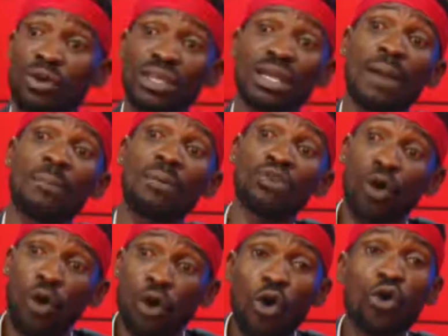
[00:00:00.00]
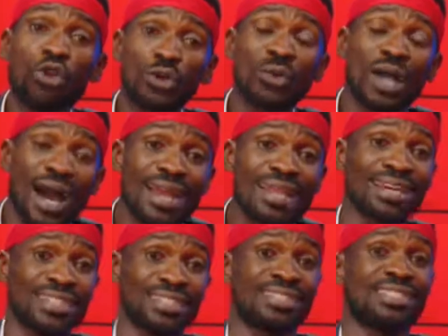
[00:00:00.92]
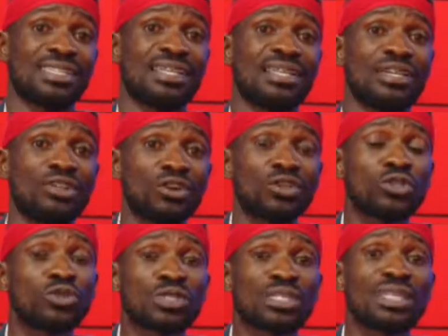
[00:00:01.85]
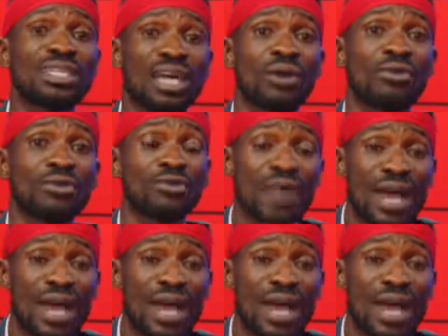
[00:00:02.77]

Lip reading: I'm calling upon all Ugandans not to sit down,